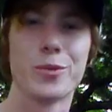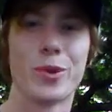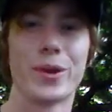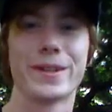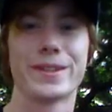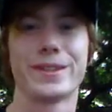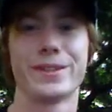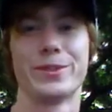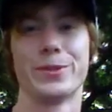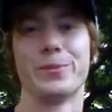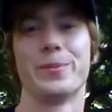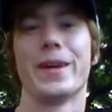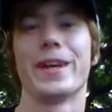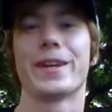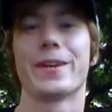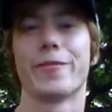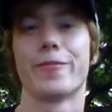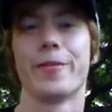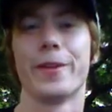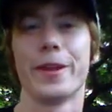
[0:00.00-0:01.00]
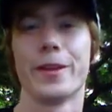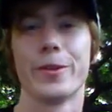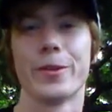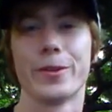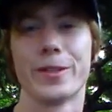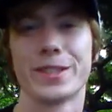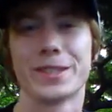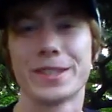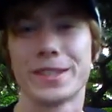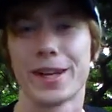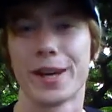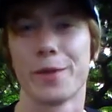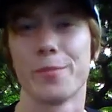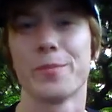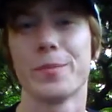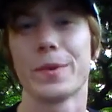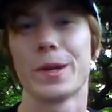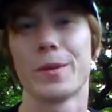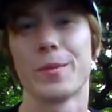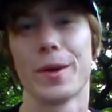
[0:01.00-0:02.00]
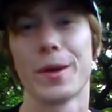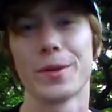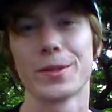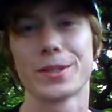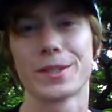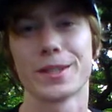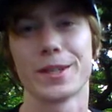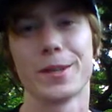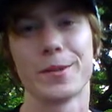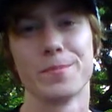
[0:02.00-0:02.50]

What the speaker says: want to make a video this time about